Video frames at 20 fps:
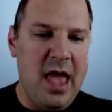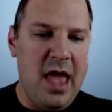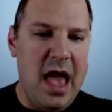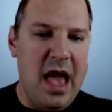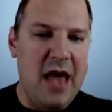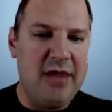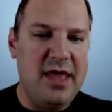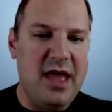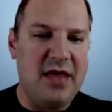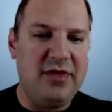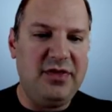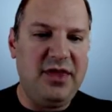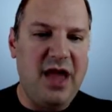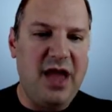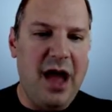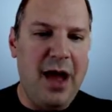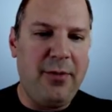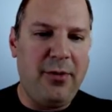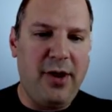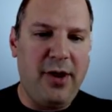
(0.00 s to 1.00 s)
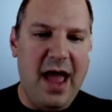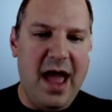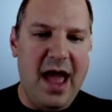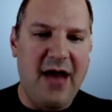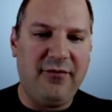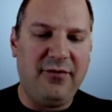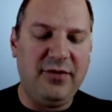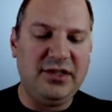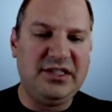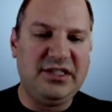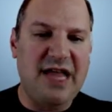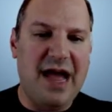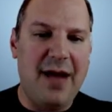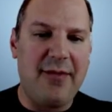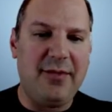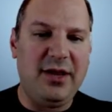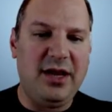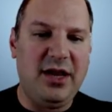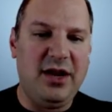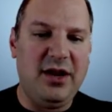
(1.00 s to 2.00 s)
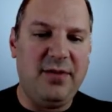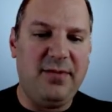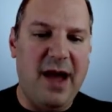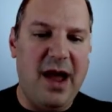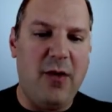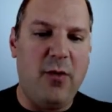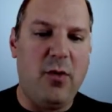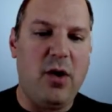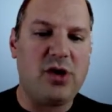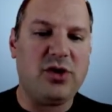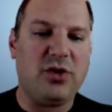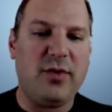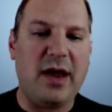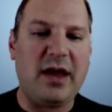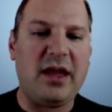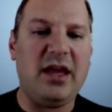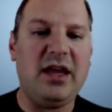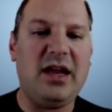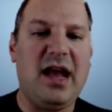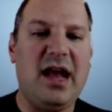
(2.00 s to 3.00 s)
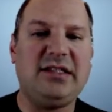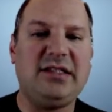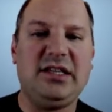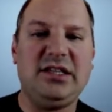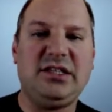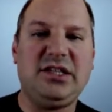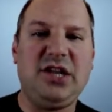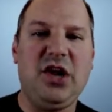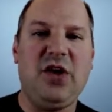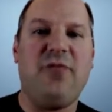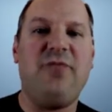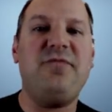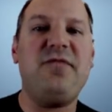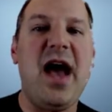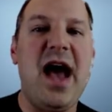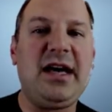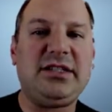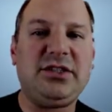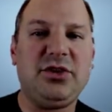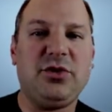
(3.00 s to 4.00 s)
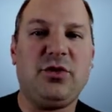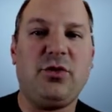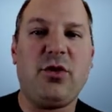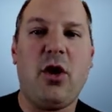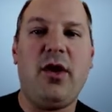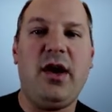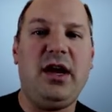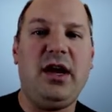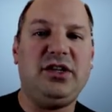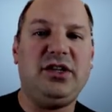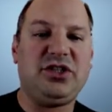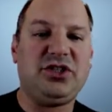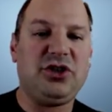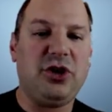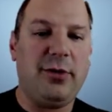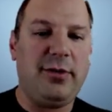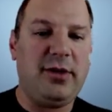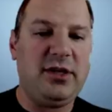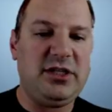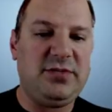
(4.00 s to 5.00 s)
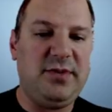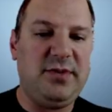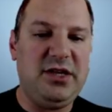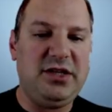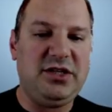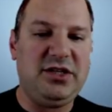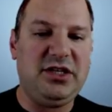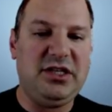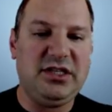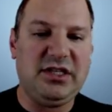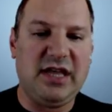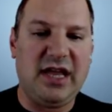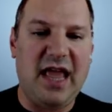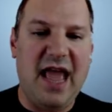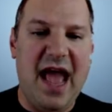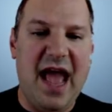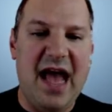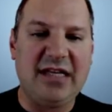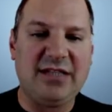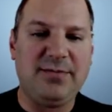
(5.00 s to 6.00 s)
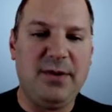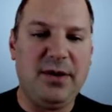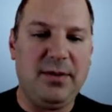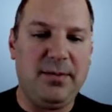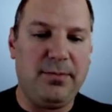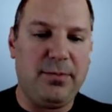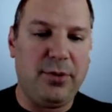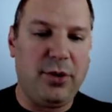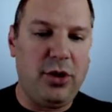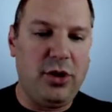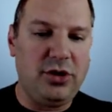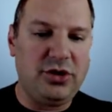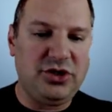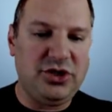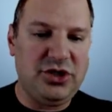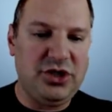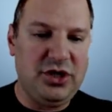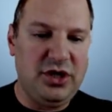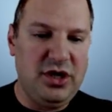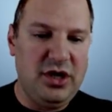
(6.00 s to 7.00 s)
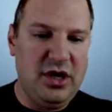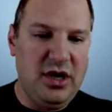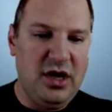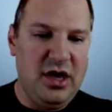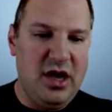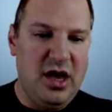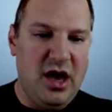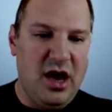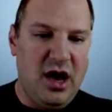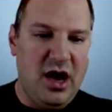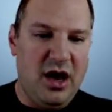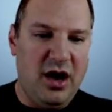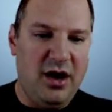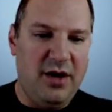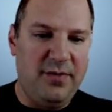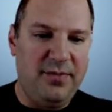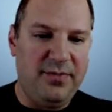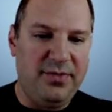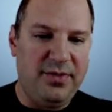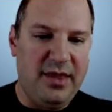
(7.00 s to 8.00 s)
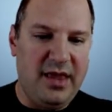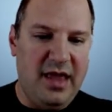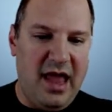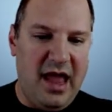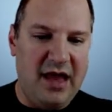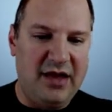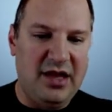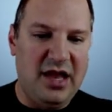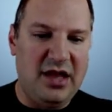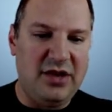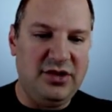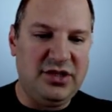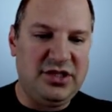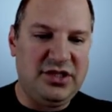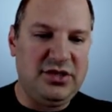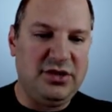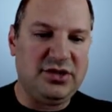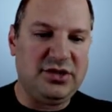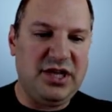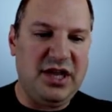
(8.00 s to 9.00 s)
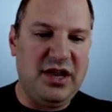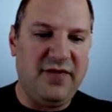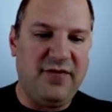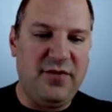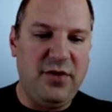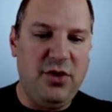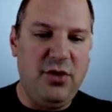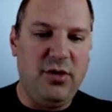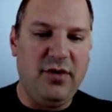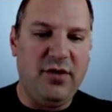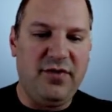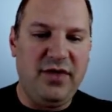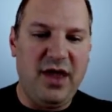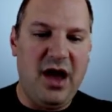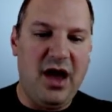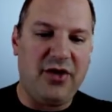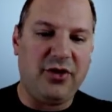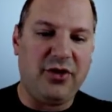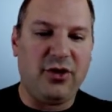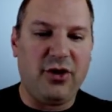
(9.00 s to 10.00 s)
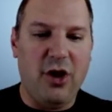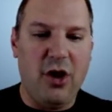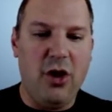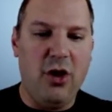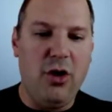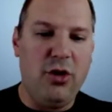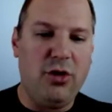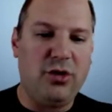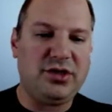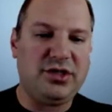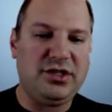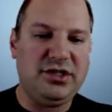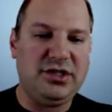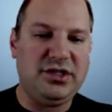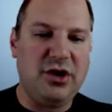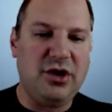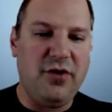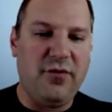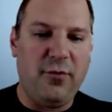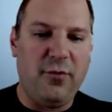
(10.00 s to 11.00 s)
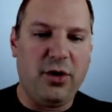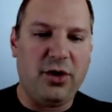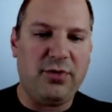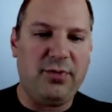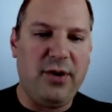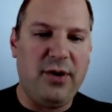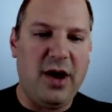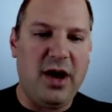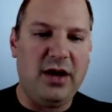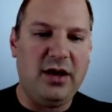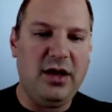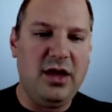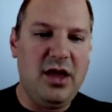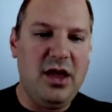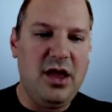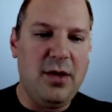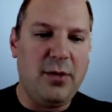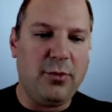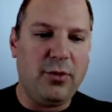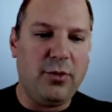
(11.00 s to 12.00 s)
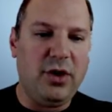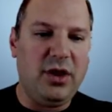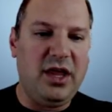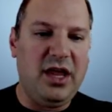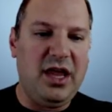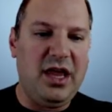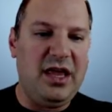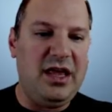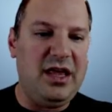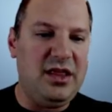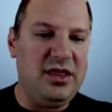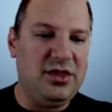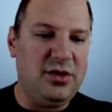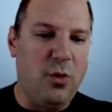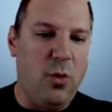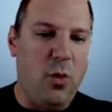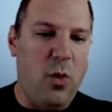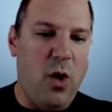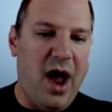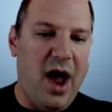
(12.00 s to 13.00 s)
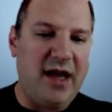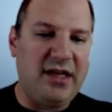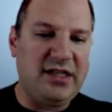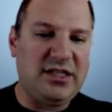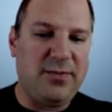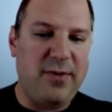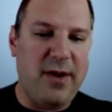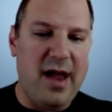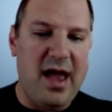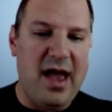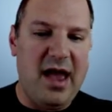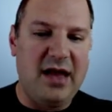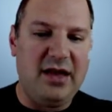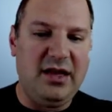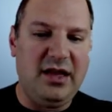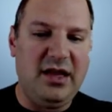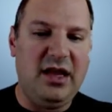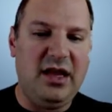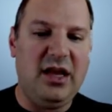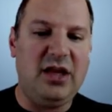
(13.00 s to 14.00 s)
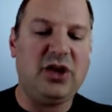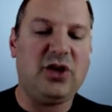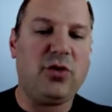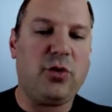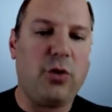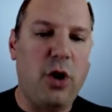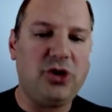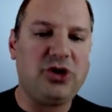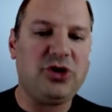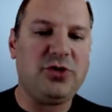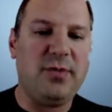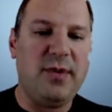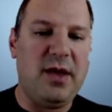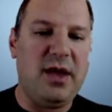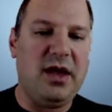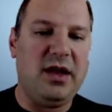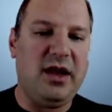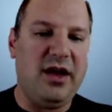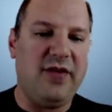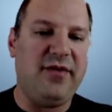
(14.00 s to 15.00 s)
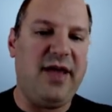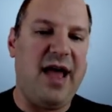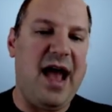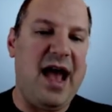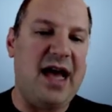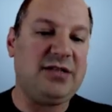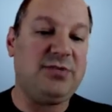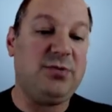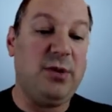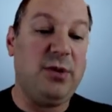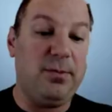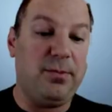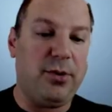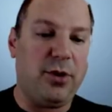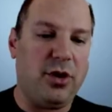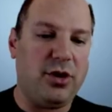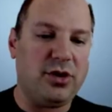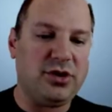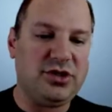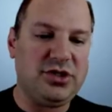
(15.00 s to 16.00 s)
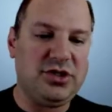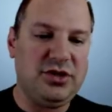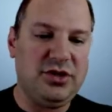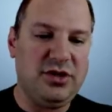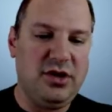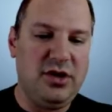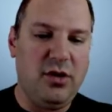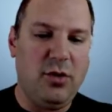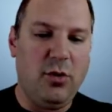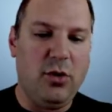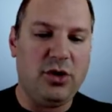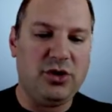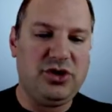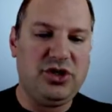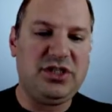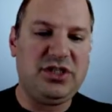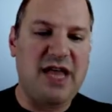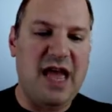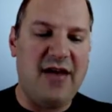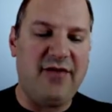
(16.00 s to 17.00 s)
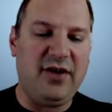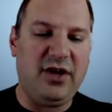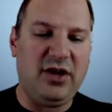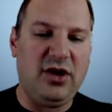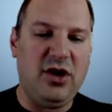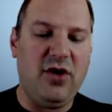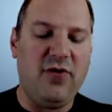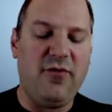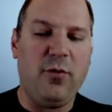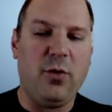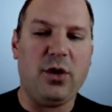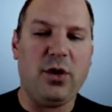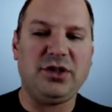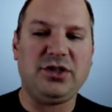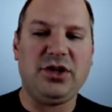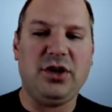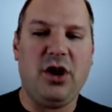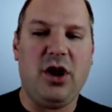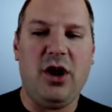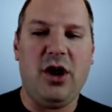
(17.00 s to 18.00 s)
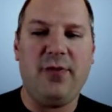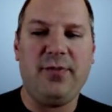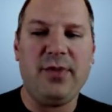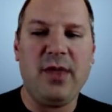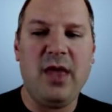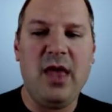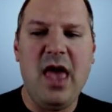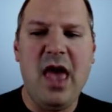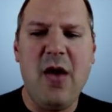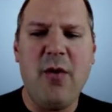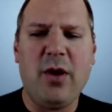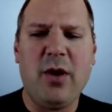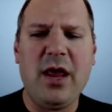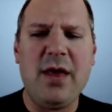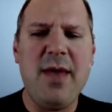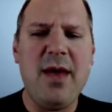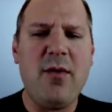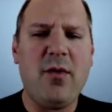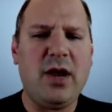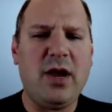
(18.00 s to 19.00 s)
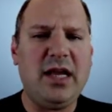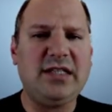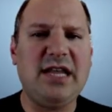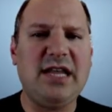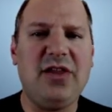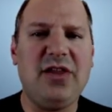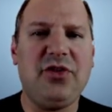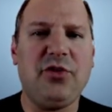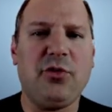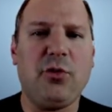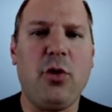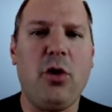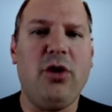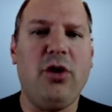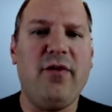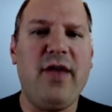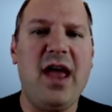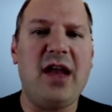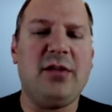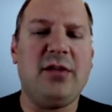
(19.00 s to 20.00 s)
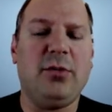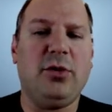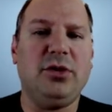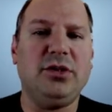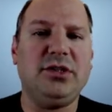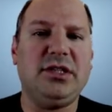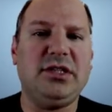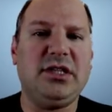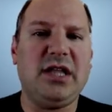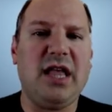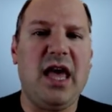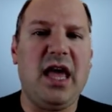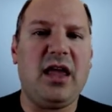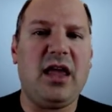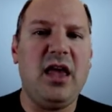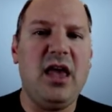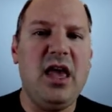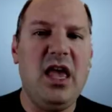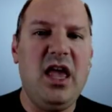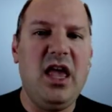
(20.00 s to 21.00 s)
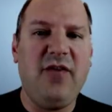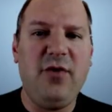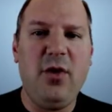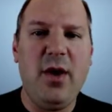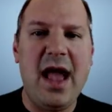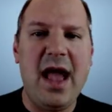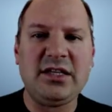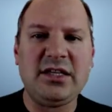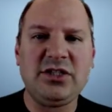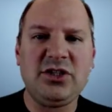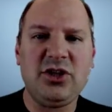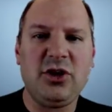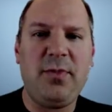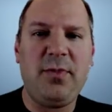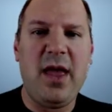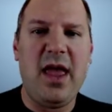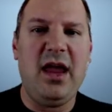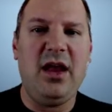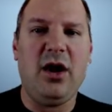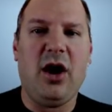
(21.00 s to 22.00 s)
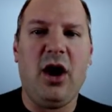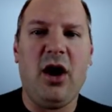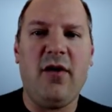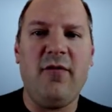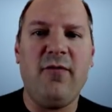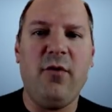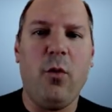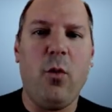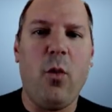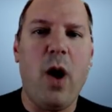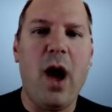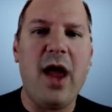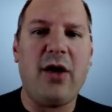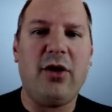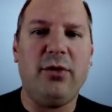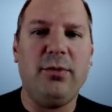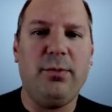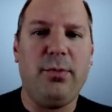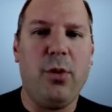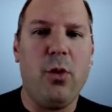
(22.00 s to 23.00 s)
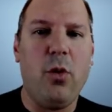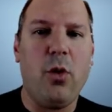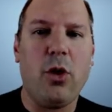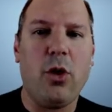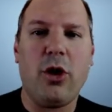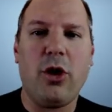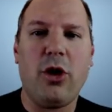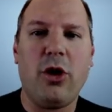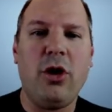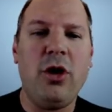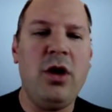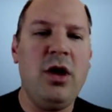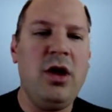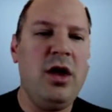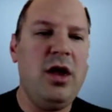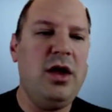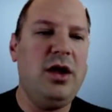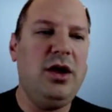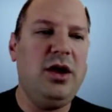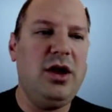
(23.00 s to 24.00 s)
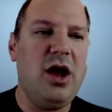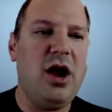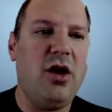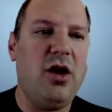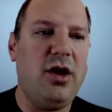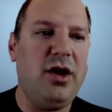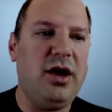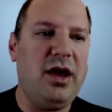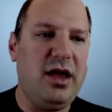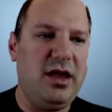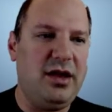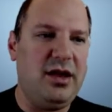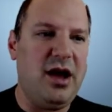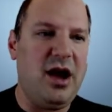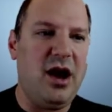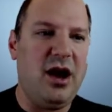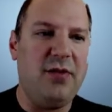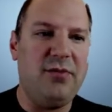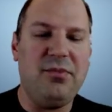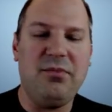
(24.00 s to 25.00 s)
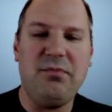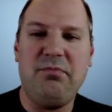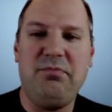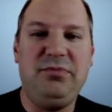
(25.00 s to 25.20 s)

and then the upper half was dominated by what are recognized as faster growing disturbance species like aspen and birch, and then you still see a few of the other oaks and so forth, but really the widespread encroachment of aspen birch, or just having no forest at all. And what I meant when I said the role of animals is like if you extirpate all of the wild boar, and